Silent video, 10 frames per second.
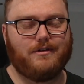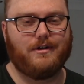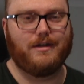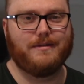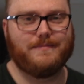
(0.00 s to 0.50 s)
All
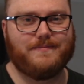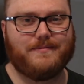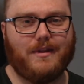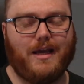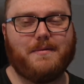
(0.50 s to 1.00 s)
right.
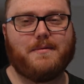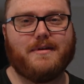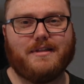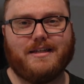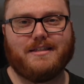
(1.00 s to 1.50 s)
Happy
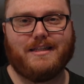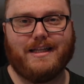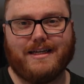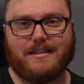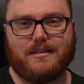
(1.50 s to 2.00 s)
birthday to
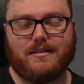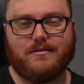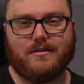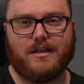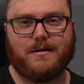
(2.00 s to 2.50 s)

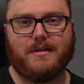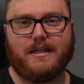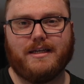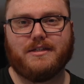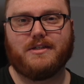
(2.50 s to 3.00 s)
Lexi, with a couple of
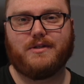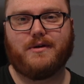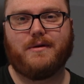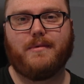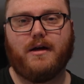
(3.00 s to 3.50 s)
years
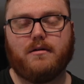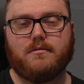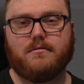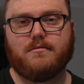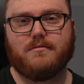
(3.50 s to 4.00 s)
under our
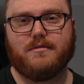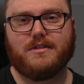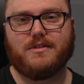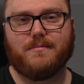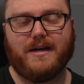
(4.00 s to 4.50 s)
belt.
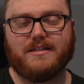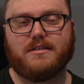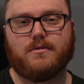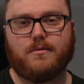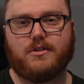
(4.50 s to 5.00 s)
It's
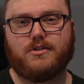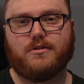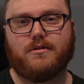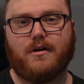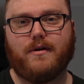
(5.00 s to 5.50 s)
amazing to watch
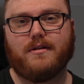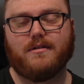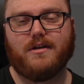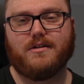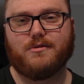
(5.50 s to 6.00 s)
you grow
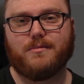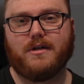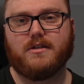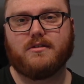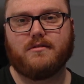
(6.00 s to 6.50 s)
and learn as a
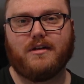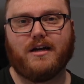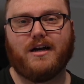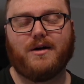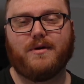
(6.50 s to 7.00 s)
person, and
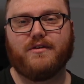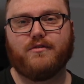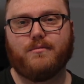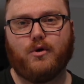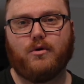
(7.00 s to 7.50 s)
I can't wait
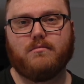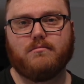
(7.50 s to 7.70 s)
for more.